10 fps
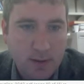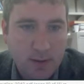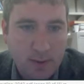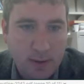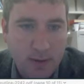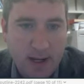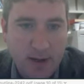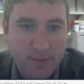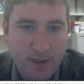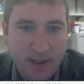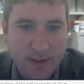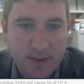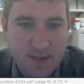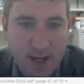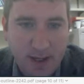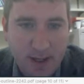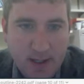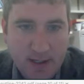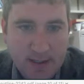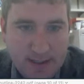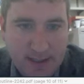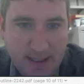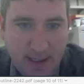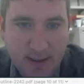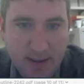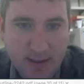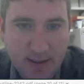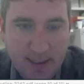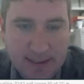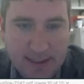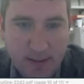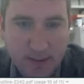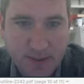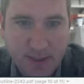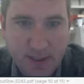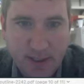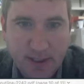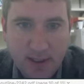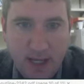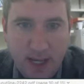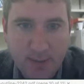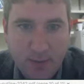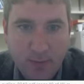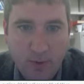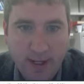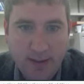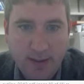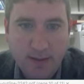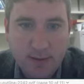I'll write it over here instead. Z is equal to gamma 1,